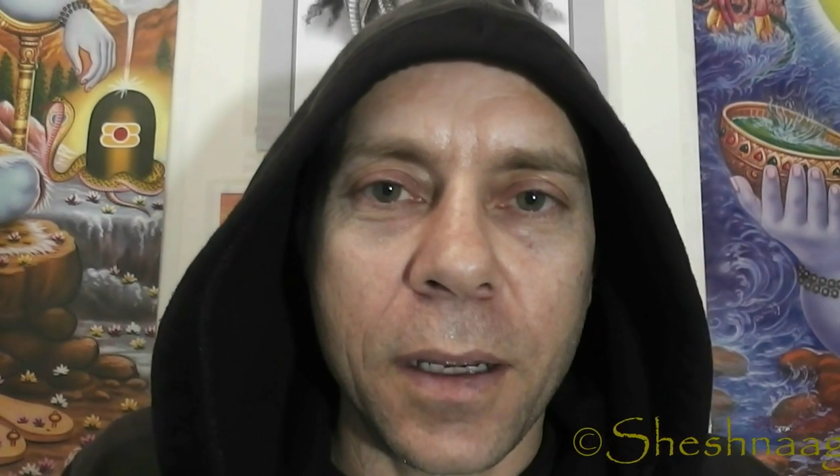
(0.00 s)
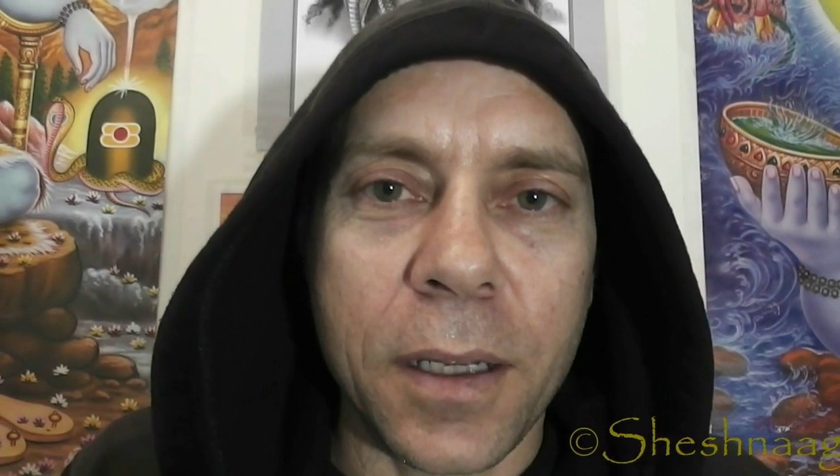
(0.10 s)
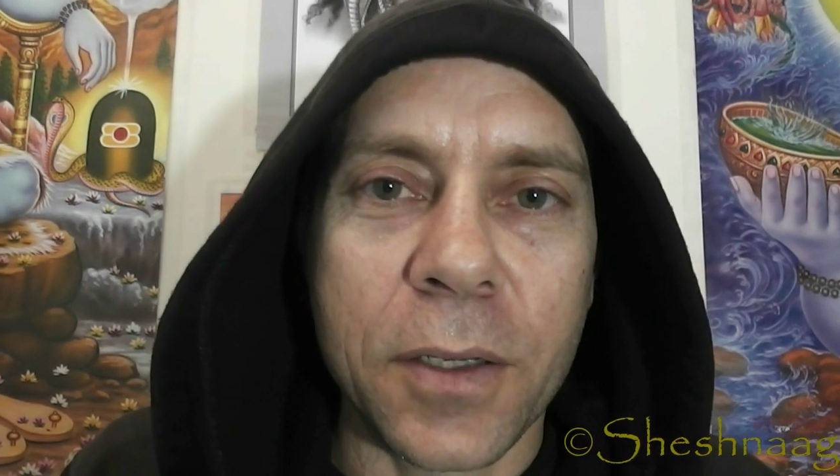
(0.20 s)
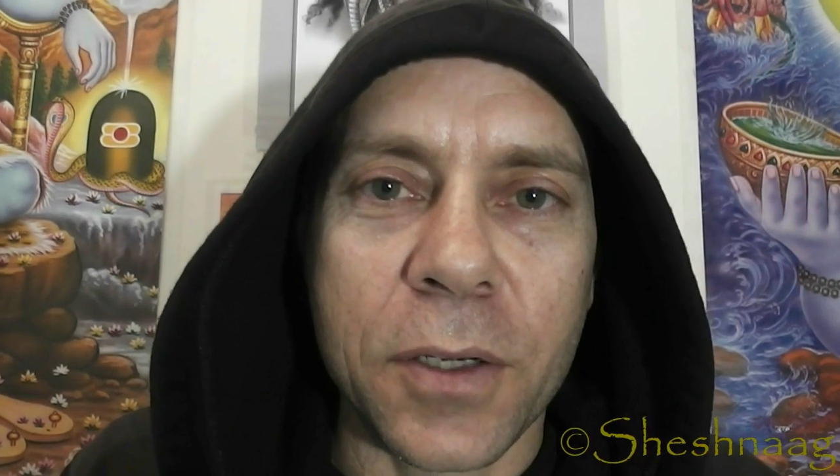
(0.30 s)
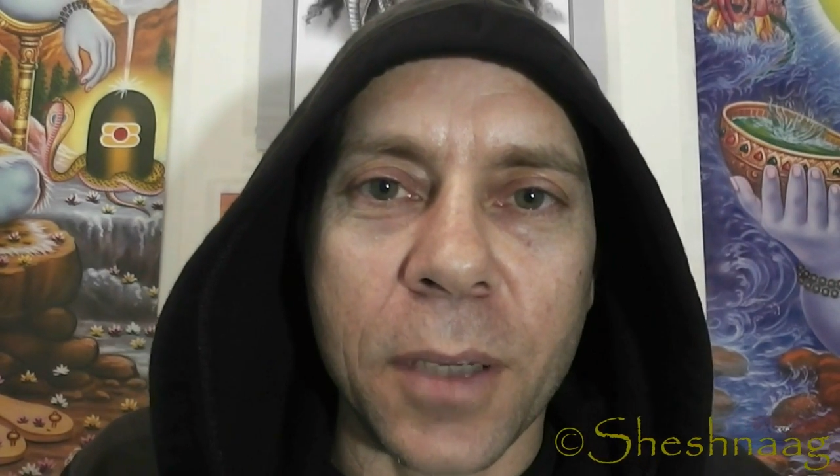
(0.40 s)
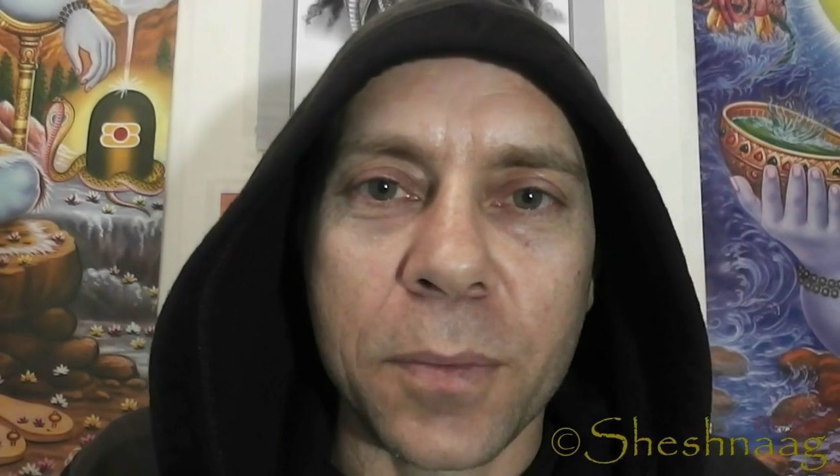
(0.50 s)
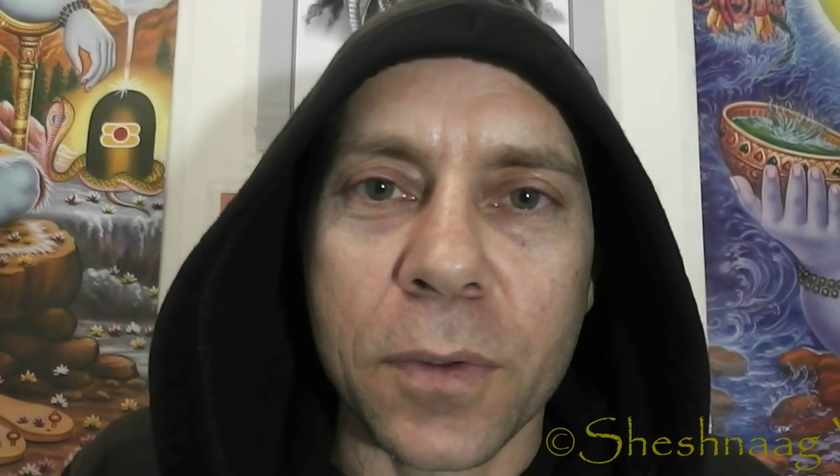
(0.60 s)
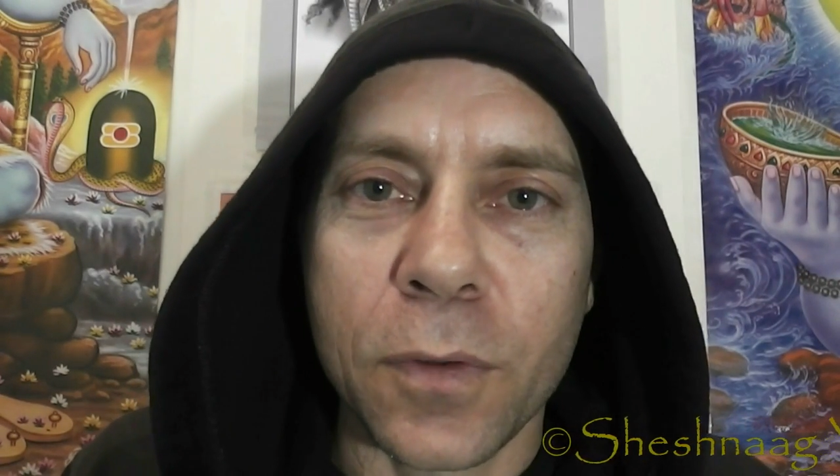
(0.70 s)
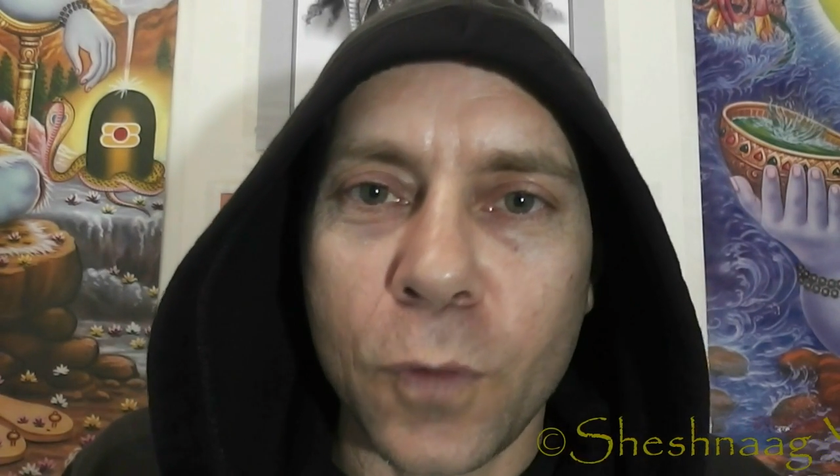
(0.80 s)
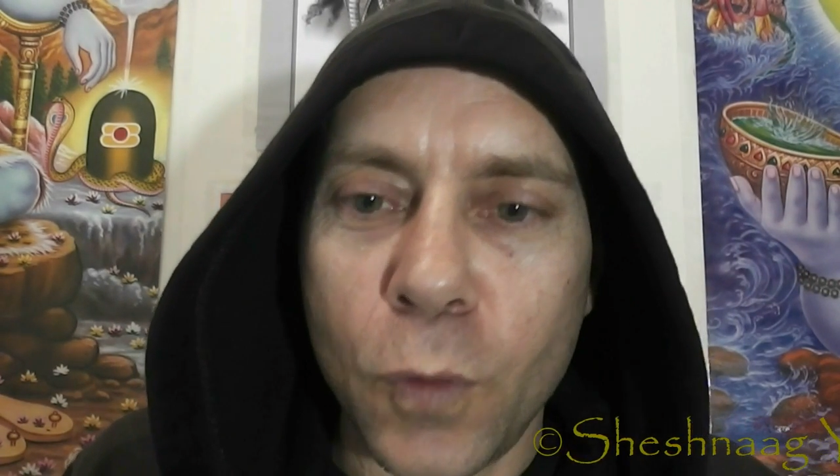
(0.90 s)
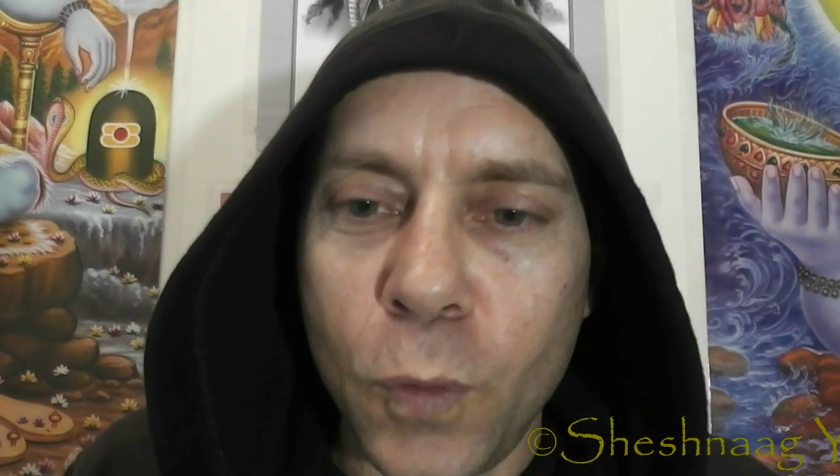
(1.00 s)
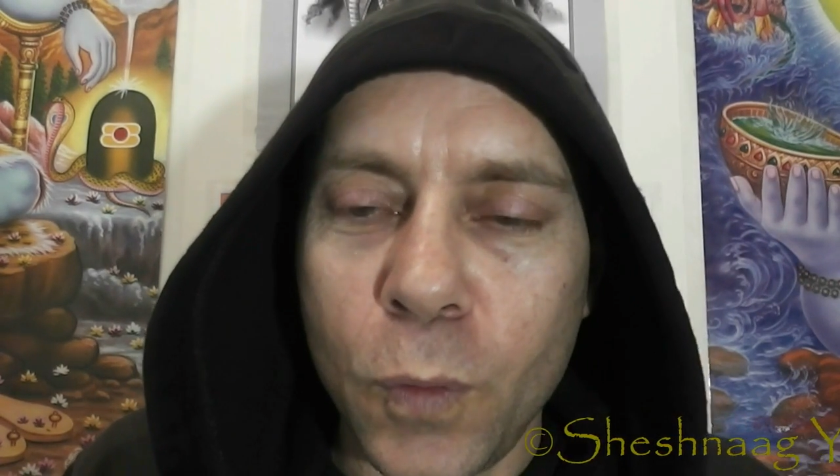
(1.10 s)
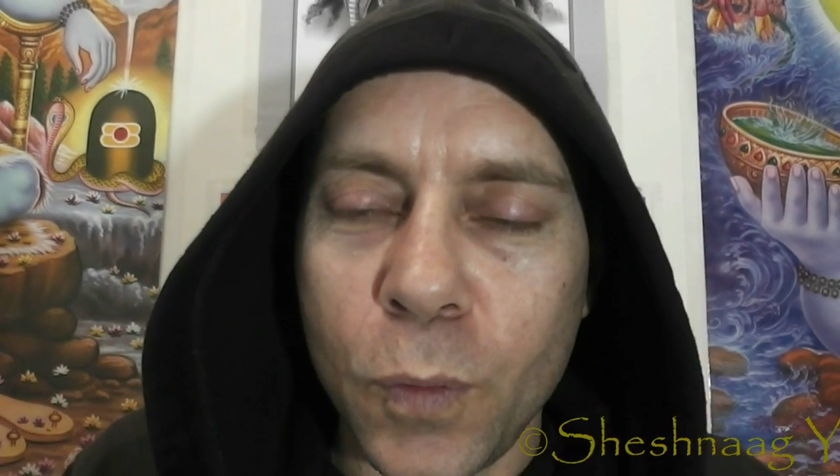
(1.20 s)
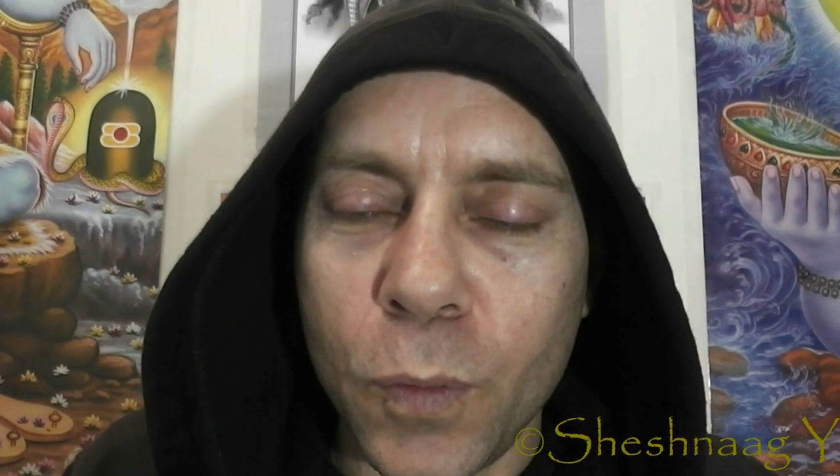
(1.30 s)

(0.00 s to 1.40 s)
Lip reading: In chapter 2,